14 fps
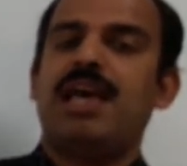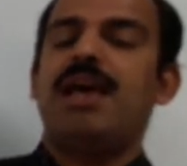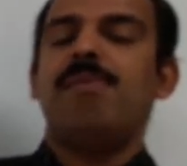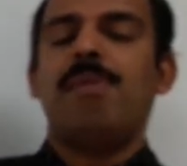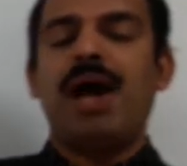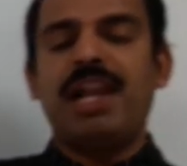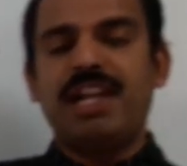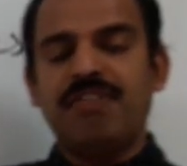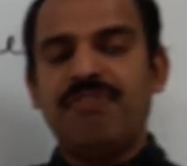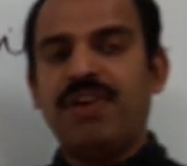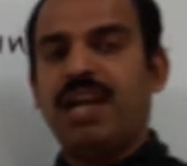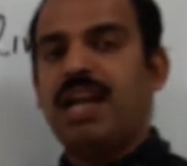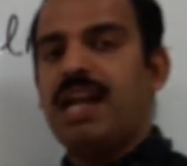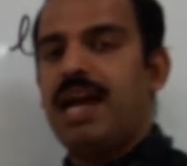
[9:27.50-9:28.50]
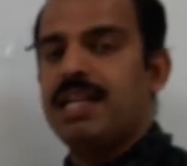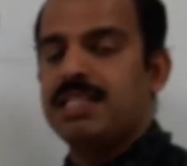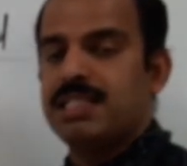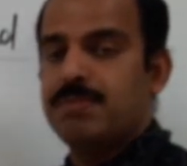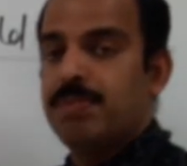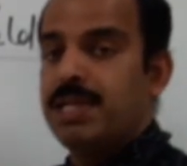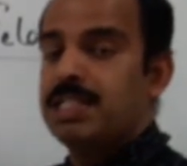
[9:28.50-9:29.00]
Magnetic field
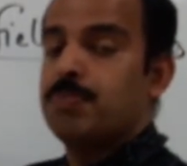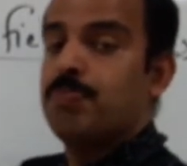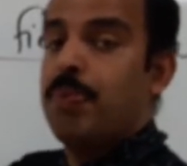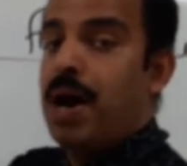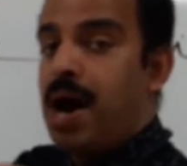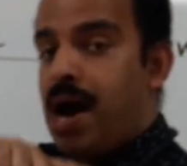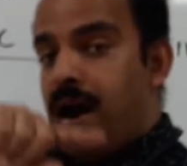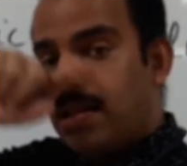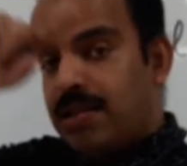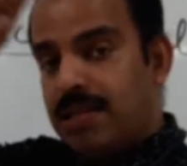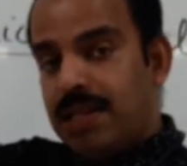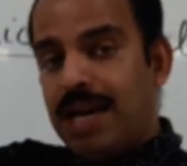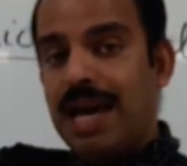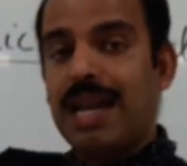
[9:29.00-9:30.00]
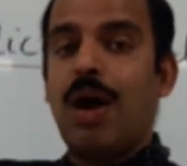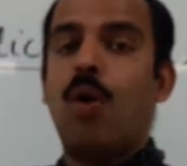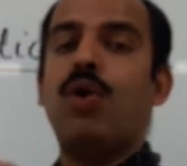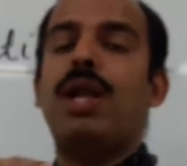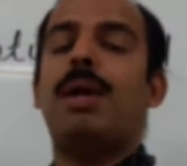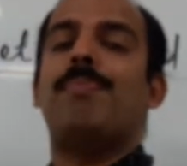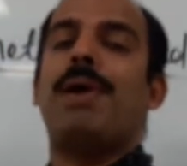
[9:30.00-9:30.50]
lines means path
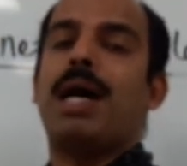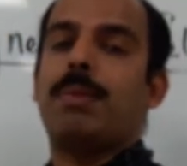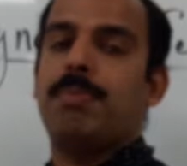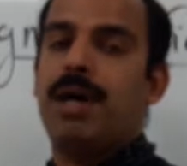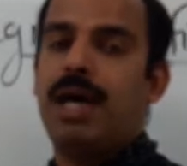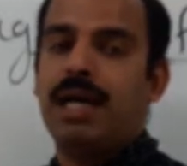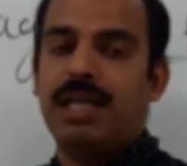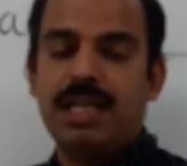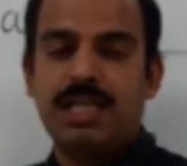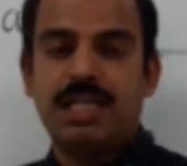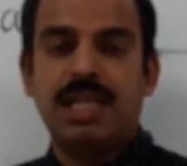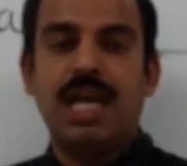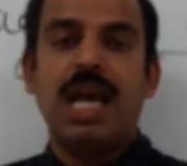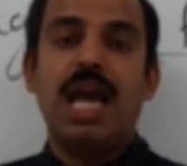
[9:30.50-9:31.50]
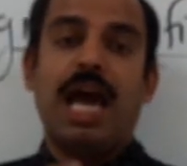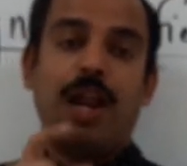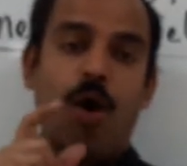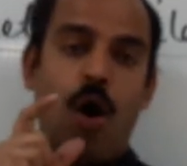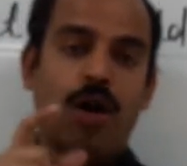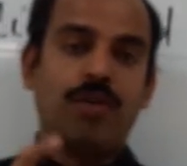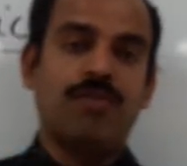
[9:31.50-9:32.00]
around a bar magnet
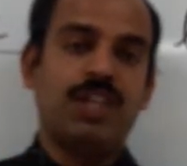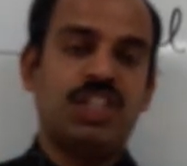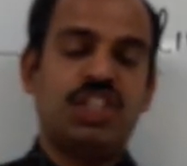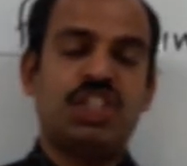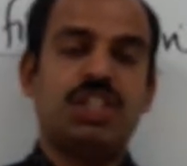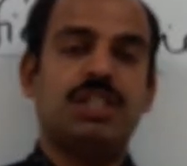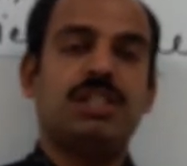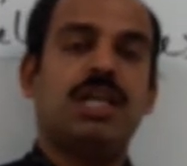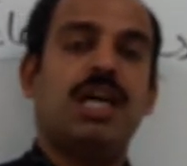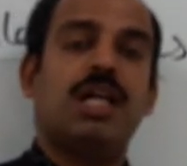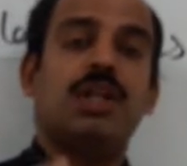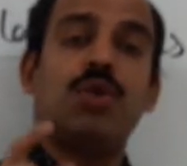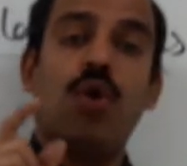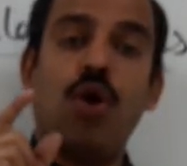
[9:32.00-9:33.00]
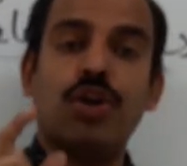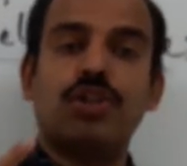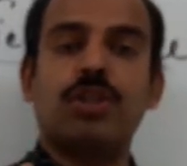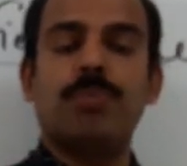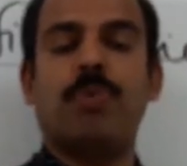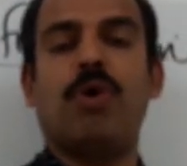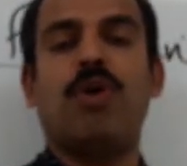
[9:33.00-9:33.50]
along which
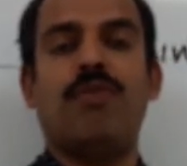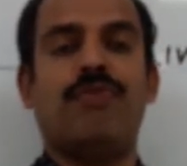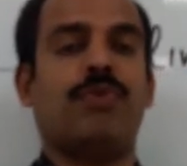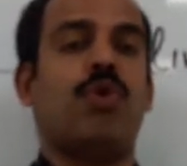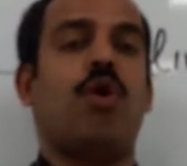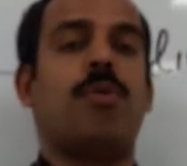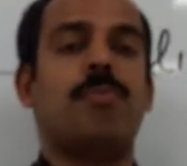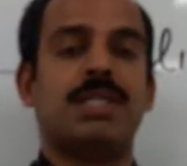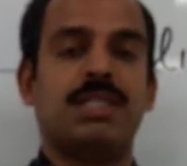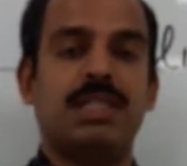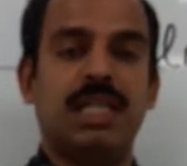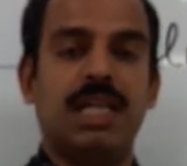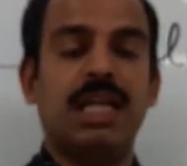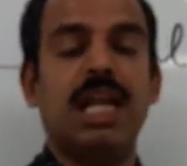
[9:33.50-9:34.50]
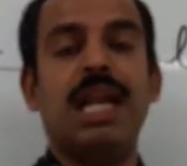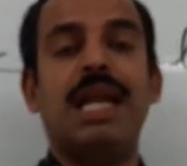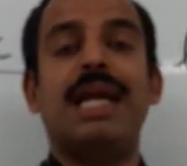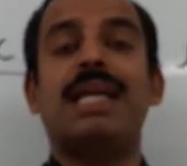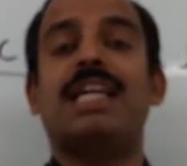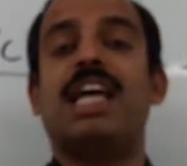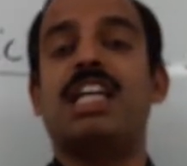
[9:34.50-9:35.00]
north pole of compass needle
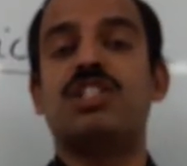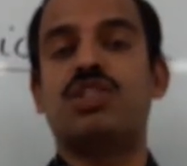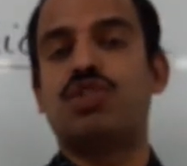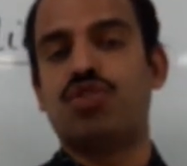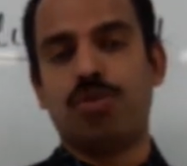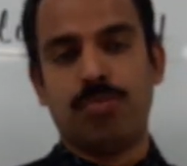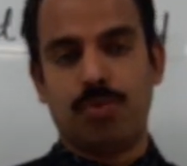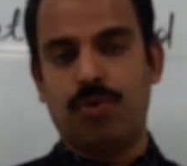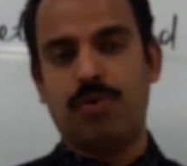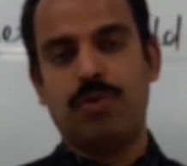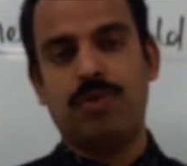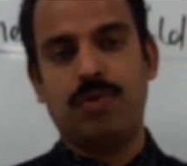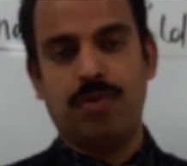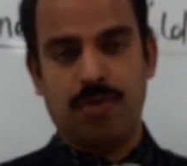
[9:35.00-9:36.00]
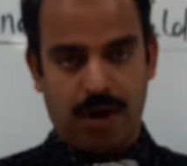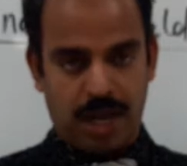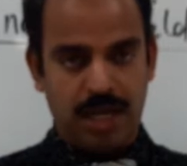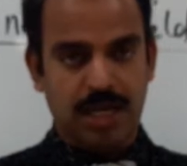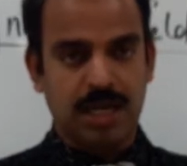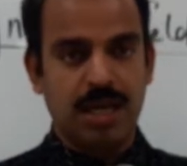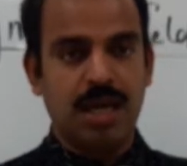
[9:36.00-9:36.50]
tends to move,
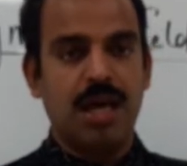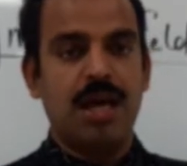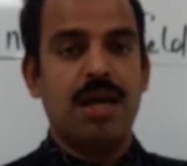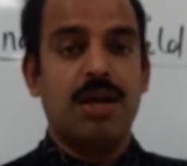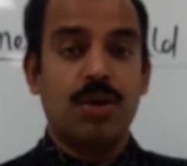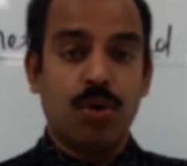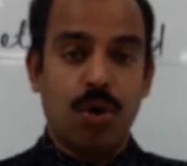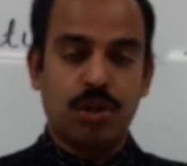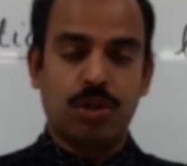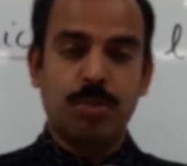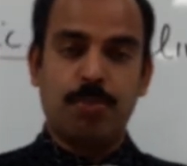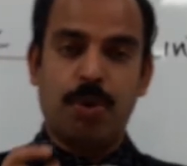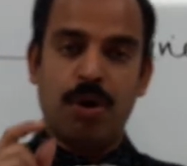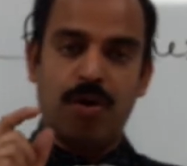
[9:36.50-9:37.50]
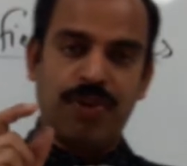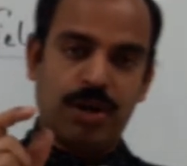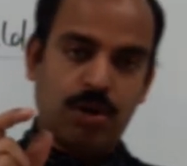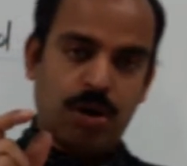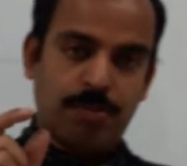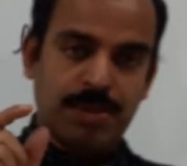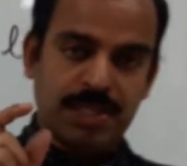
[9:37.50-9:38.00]
right? North pole of a
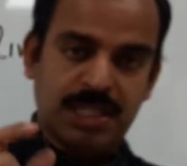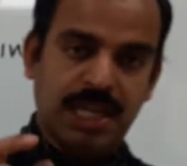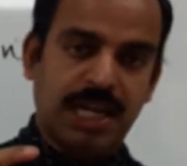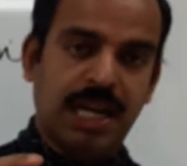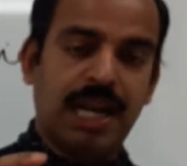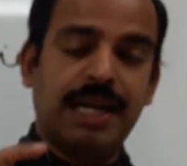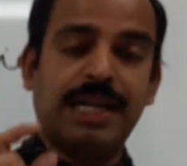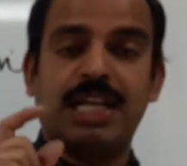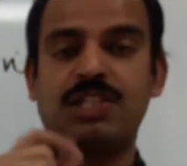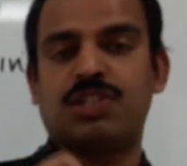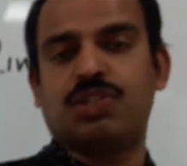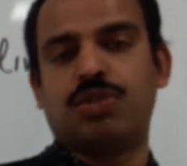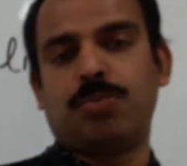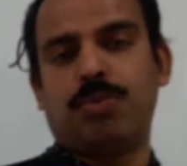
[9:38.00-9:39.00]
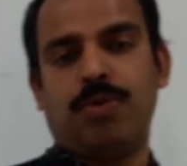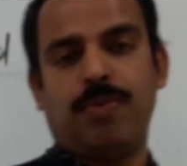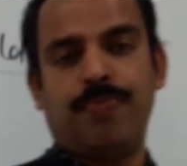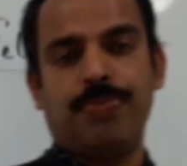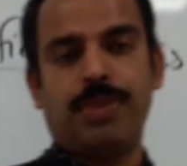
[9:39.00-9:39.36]
compass needle tends to move.